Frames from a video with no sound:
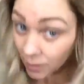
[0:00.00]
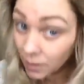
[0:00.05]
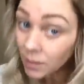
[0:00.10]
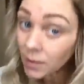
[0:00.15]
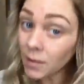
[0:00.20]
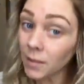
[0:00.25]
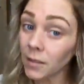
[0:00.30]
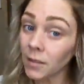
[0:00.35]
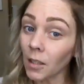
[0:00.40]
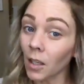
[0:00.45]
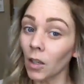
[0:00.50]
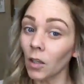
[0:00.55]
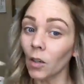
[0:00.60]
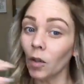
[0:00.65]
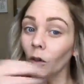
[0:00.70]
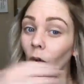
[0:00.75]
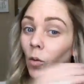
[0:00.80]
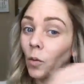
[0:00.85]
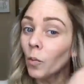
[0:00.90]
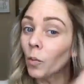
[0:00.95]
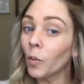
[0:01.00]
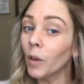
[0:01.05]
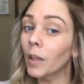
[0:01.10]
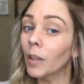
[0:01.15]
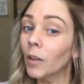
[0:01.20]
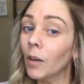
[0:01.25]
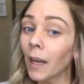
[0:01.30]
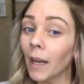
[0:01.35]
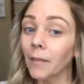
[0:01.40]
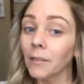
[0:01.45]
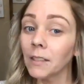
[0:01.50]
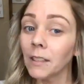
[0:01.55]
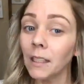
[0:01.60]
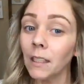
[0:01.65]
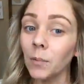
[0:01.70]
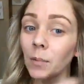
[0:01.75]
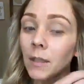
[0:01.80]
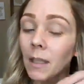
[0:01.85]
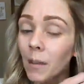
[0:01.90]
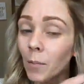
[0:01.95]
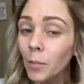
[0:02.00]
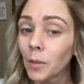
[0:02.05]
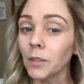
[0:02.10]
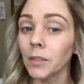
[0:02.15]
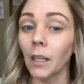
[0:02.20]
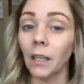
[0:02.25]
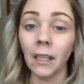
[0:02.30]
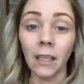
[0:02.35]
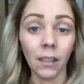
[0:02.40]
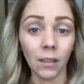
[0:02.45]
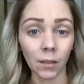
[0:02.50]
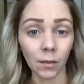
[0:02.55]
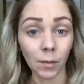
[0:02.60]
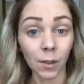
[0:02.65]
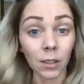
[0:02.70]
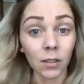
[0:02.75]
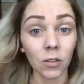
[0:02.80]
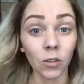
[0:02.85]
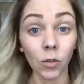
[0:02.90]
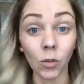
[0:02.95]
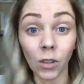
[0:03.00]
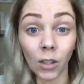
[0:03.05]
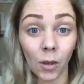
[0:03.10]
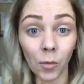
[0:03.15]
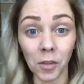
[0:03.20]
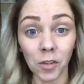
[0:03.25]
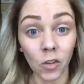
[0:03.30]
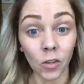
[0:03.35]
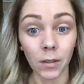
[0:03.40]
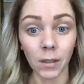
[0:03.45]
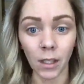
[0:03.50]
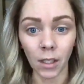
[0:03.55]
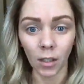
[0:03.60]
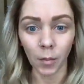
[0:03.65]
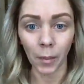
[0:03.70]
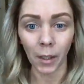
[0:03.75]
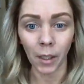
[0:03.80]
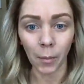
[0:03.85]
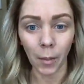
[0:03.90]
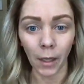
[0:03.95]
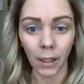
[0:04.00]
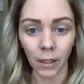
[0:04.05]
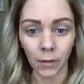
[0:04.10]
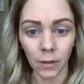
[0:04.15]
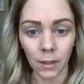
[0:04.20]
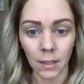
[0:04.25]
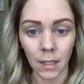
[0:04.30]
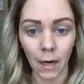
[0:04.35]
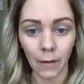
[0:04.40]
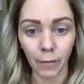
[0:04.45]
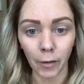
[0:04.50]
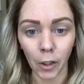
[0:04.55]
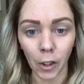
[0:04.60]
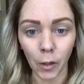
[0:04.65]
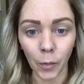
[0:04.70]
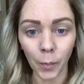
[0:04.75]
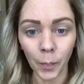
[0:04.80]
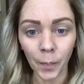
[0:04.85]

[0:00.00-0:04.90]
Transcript: so we don't have to keep samples on hand, because you can always just get your money back if it's not for you.